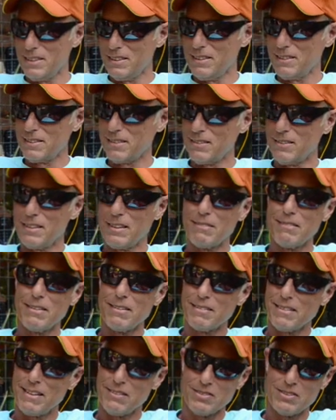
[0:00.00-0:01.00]
So anyway,
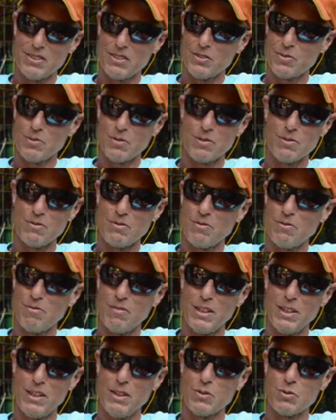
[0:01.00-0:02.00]
that was just when
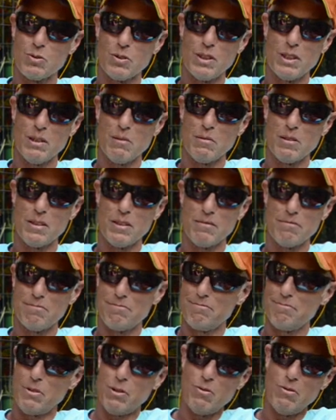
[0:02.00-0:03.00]
videos were
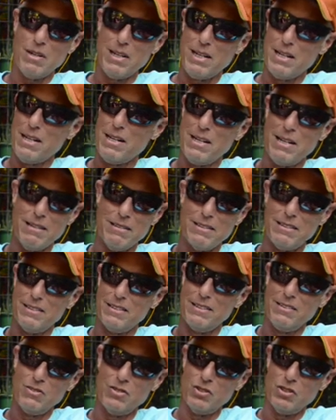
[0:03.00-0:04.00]
coming around
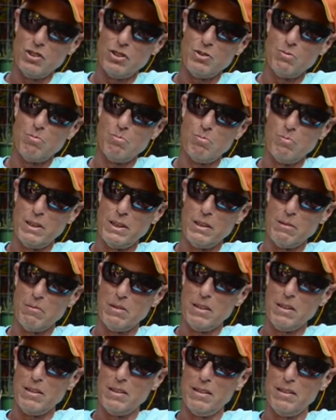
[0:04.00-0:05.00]
and it was just
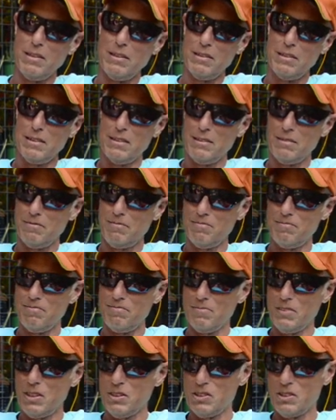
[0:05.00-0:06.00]
becoming a
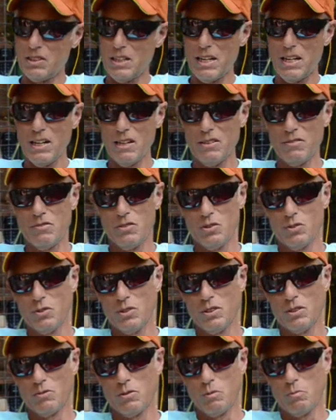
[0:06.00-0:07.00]
style of
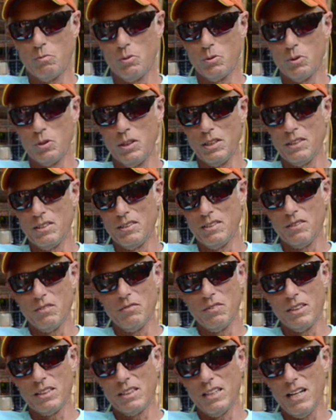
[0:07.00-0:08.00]
doing reporting and stuff
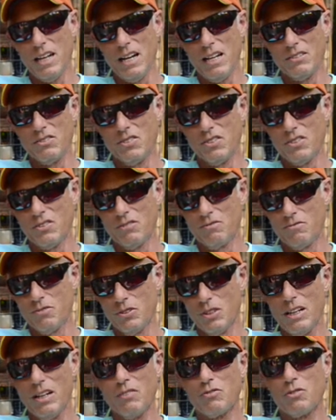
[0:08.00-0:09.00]
like that. So you
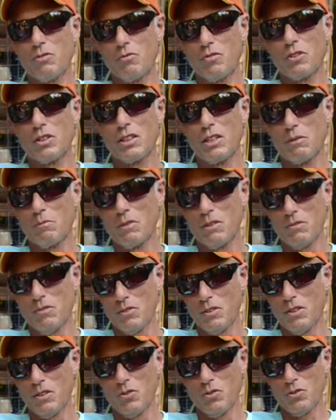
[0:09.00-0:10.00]
have to forgive me for
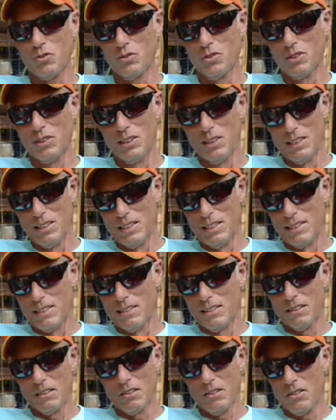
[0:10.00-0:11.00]
those
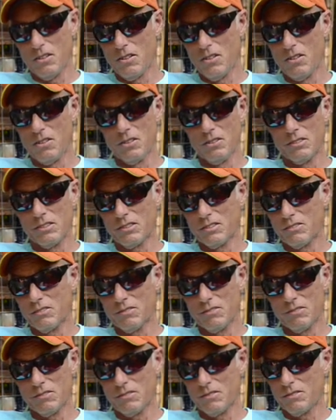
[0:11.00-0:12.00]
long,
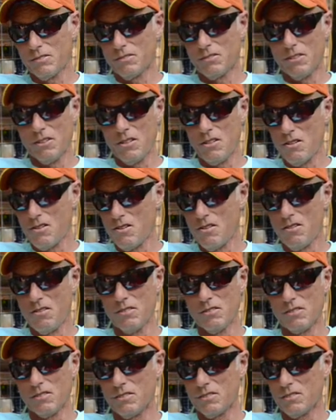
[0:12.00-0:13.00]

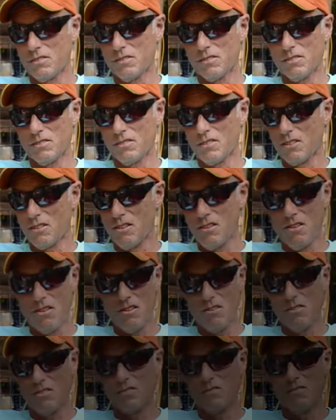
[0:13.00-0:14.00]
long, long